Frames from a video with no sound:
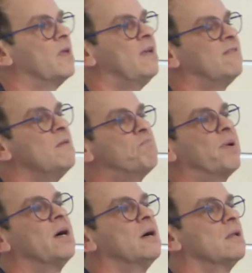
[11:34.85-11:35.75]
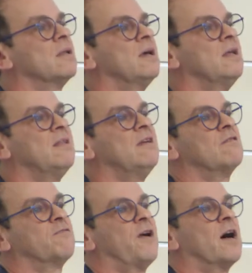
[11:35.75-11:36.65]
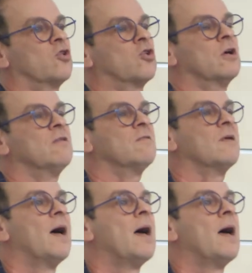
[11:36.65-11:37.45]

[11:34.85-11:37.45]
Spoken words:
is impaired in these functions.